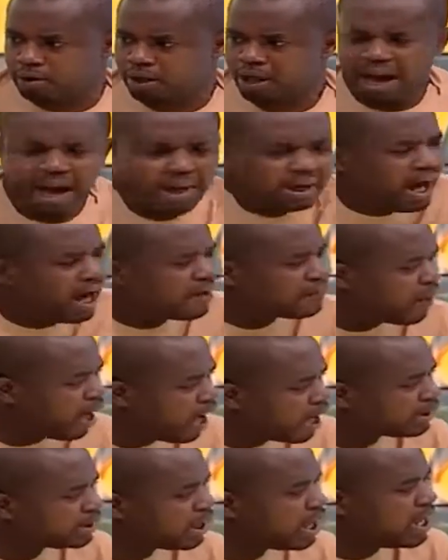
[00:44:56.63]
And I've
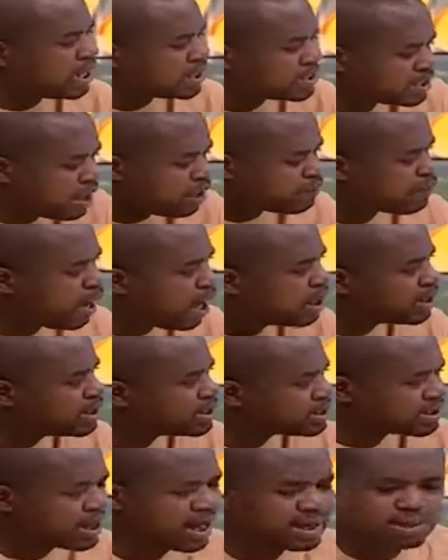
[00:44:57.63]
had several
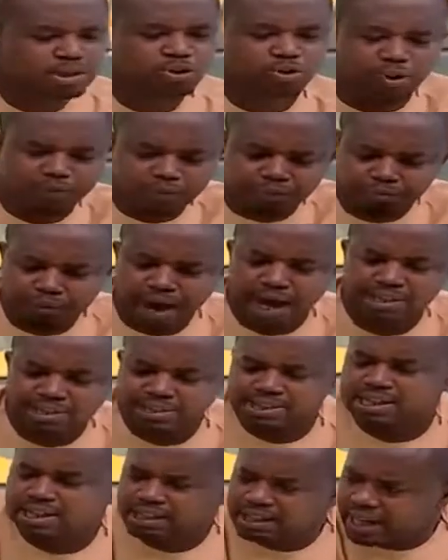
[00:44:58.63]
instances of
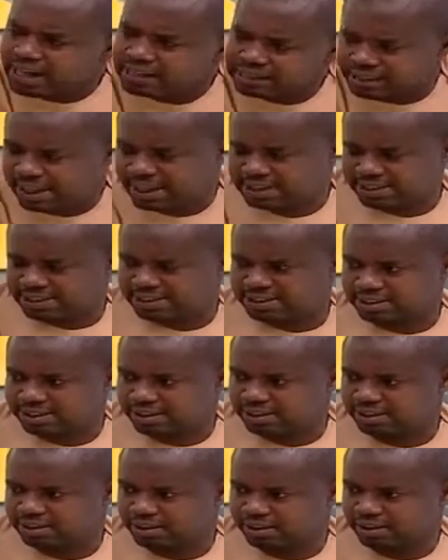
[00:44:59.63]
writing letters
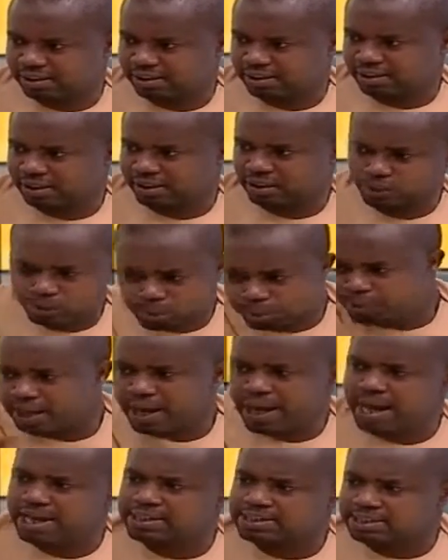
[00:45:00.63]
to the
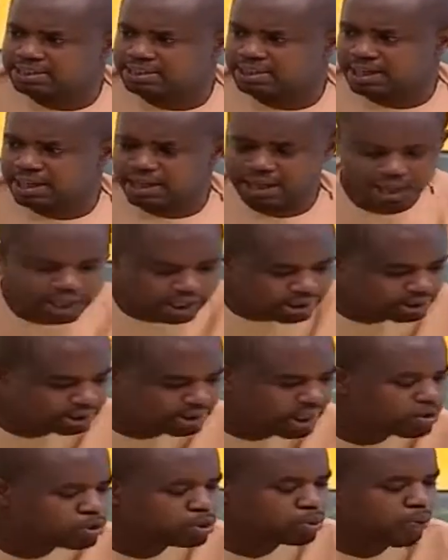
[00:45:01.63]
NCA
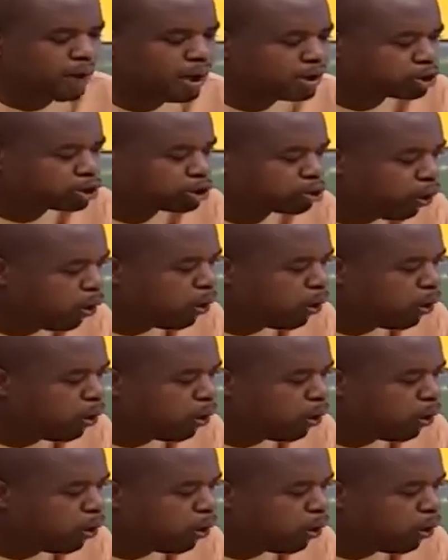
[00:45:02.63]
just to ensure